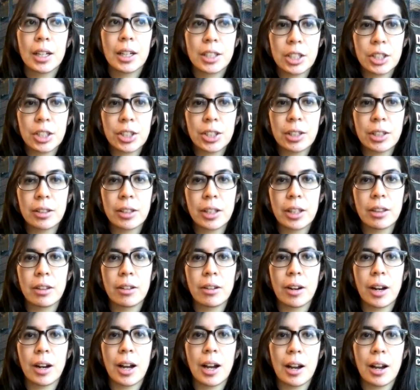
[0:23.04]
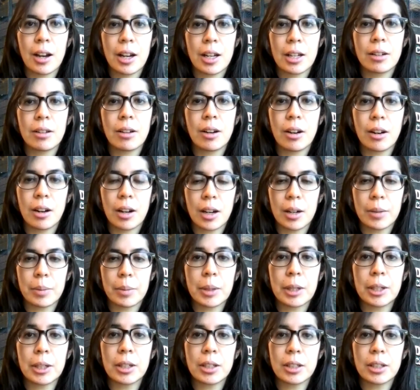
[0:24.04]
Additionally, there had
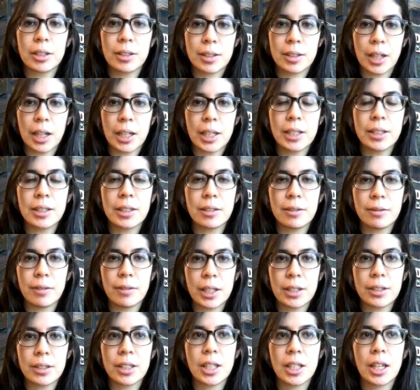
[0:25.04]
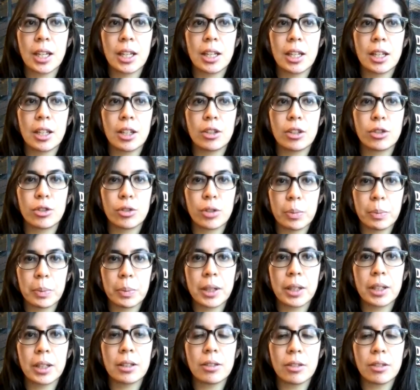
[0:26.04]
been studies investigating
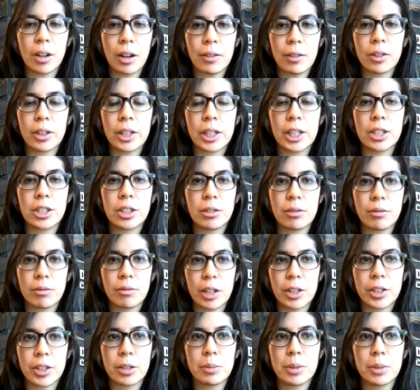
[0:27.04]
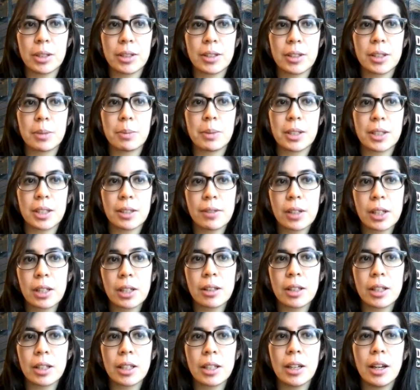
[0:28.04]
triplet novel agent regimens,
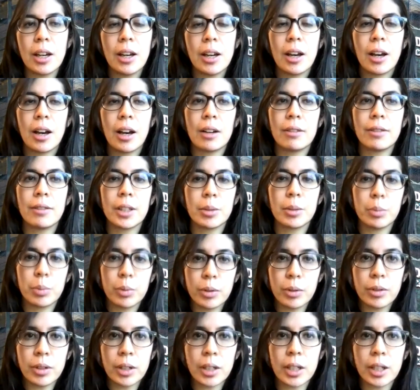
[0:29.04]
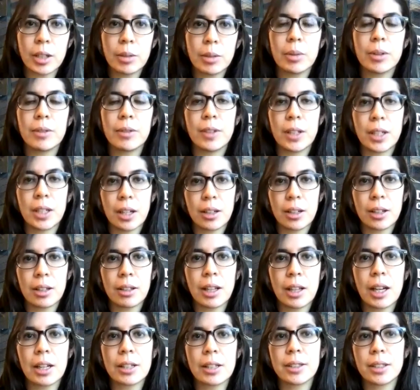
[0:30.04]
specifically of ibrutinib,
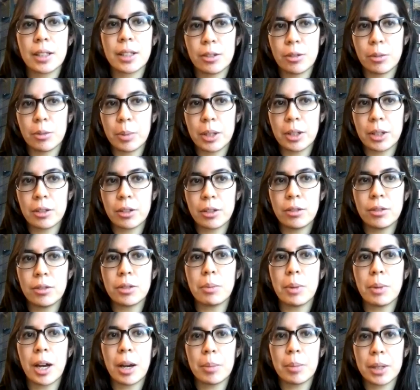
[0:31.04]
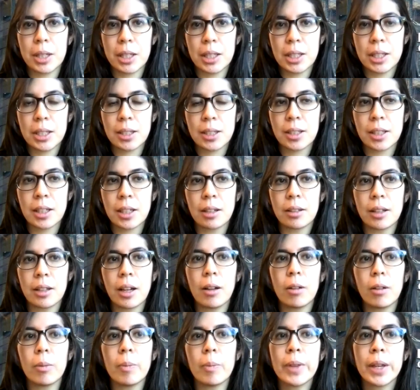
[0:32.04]
venetoclax, and obinutuzumab in C L
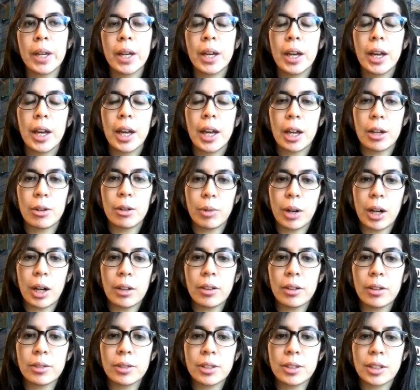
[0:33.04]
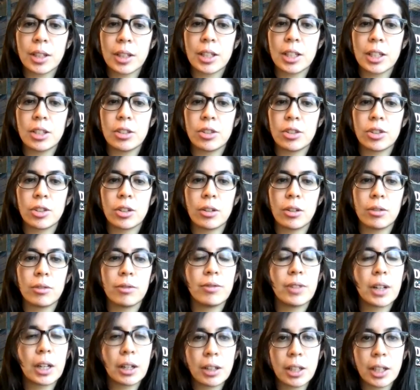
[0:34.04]
L. And while those studies
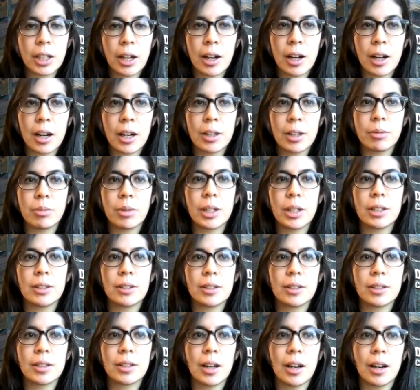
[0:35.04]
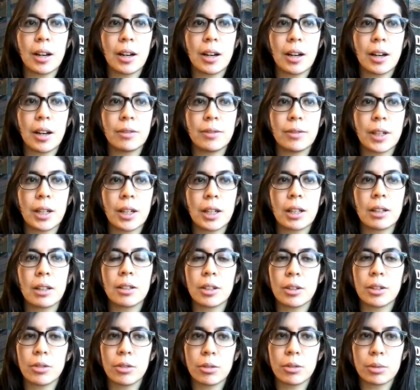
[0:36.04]
showed very high rates of uh,
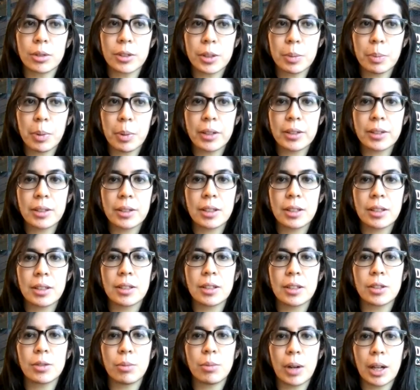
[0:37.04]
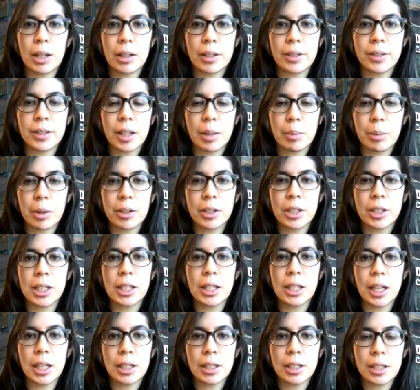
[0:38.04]
clinical responses as well as M R D
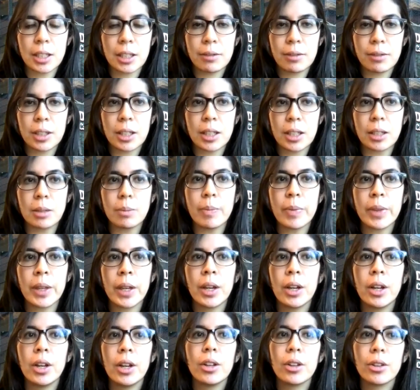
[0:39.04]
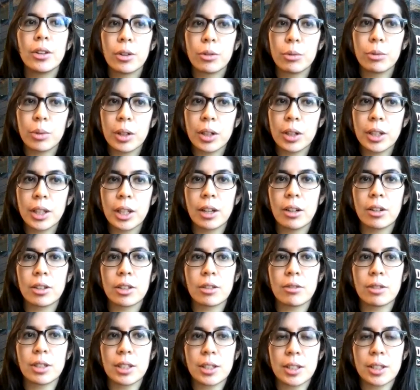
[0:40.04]
negativity, there were
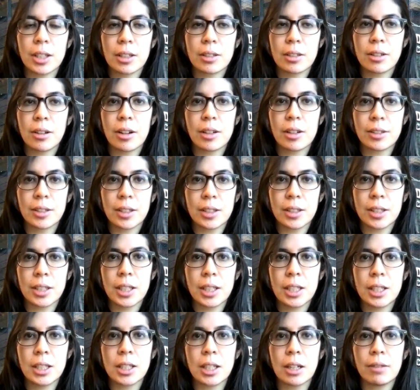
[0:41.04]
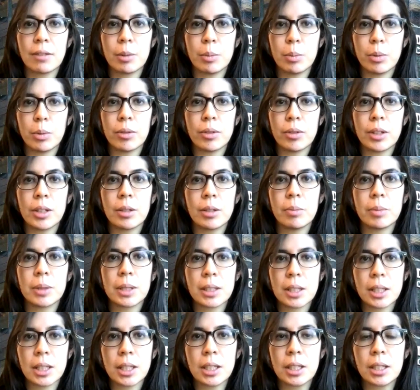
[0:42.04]
characteristic toxicities of ibrutinib
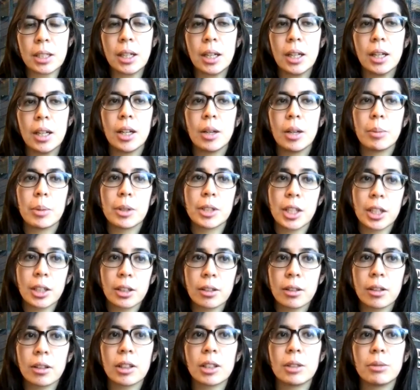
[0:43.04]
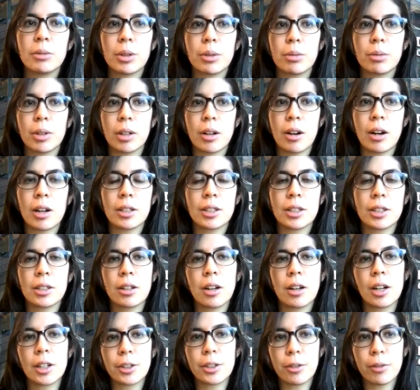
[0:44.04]
seen, particularly with regard to
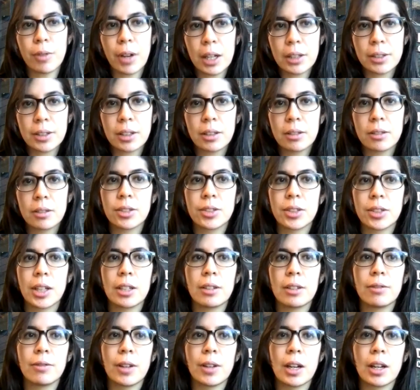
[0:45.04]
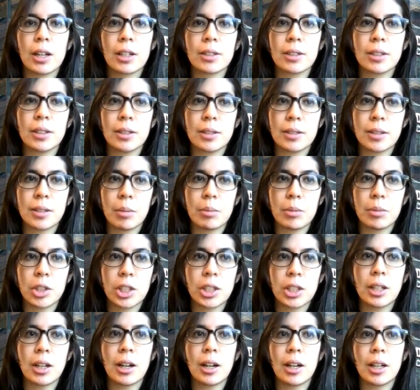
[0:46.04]
cardiovascular side effects and some
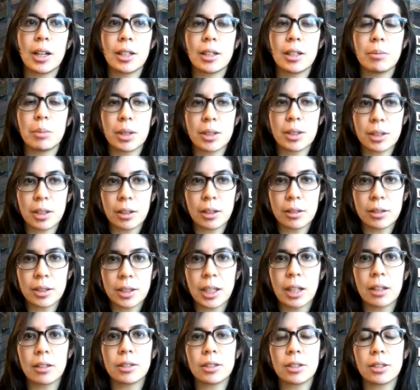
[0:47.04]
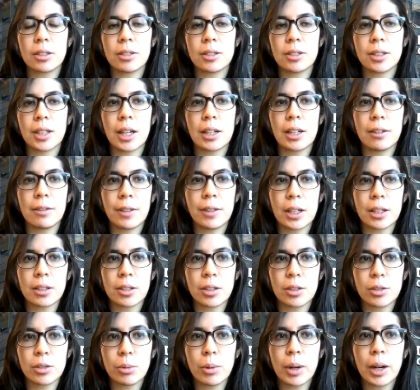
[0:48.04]
G I and musculoskeletal side
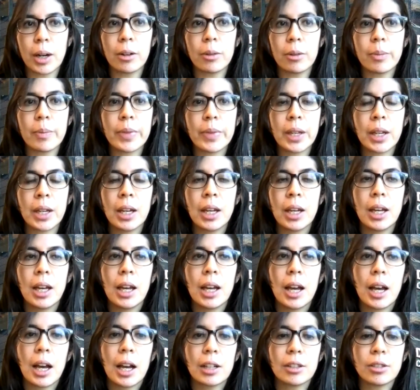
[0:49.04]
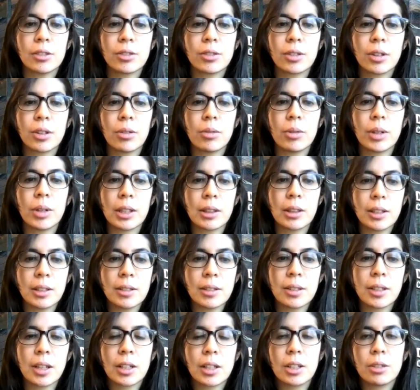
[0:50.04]
effects as well. And so in
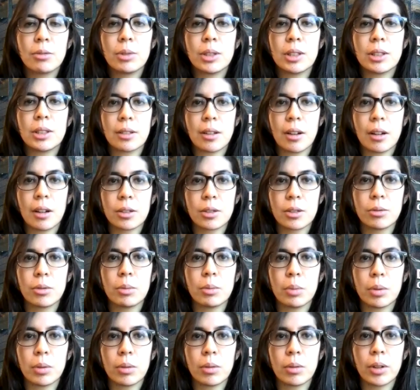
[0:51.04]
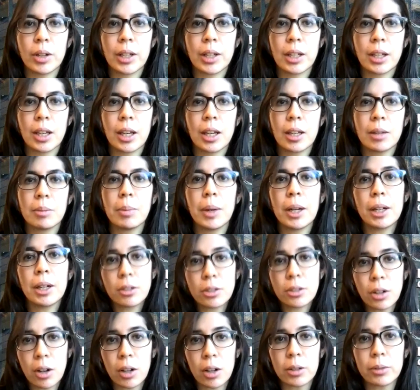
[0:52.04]
this study, we sought to employ a better
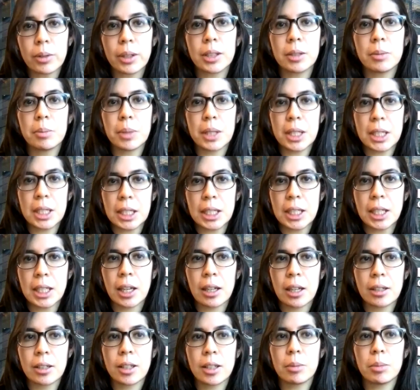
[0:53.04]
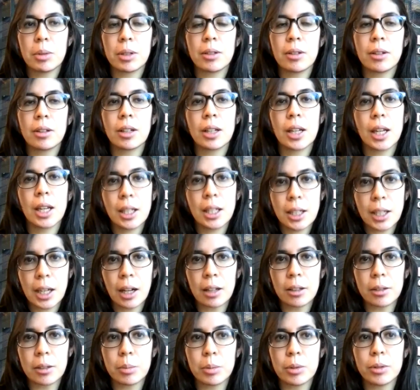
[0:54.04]
tolerated B T K inhibitor,
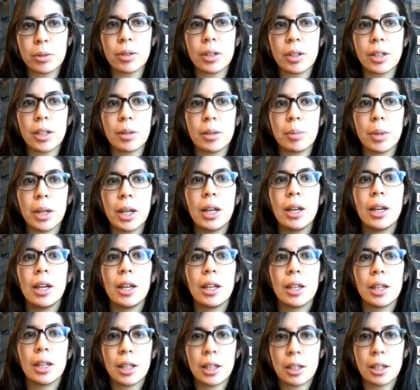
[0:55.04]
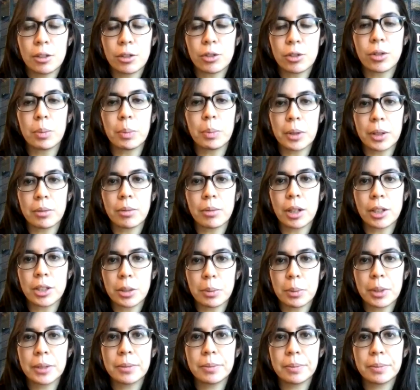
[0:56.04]
acalabrutinib, in a triplet
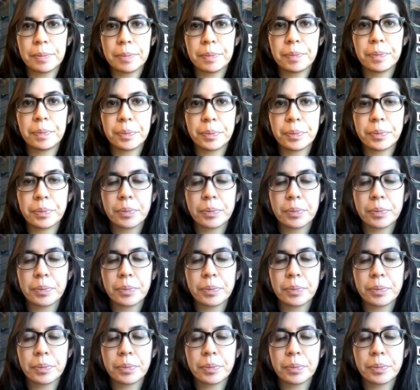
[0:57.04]
regimen.